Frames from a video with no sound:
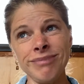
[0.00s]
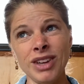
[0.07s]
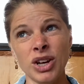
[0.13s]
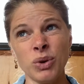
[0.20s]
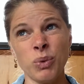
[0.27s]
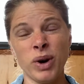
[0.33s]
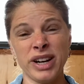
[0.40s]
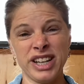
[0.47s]

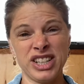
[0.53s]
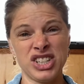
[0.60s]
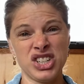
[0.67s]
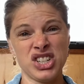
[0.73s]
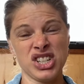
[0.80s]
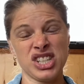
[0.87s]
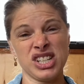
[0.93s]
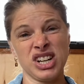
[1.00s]
wanting to
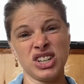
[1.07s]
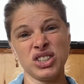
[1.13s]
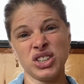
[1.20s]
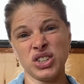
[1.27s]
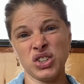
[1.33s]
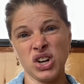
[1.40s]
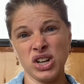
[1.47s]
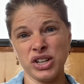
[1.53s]
just snuggle
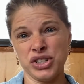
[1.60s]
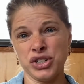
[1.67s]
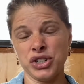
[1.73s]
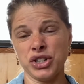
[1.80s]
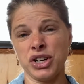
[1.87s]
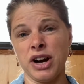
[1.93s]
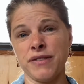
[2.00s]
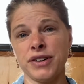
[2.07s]
and crawl under
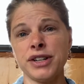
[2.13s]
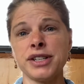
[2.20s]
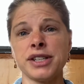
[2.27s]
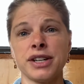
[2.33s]
your covers.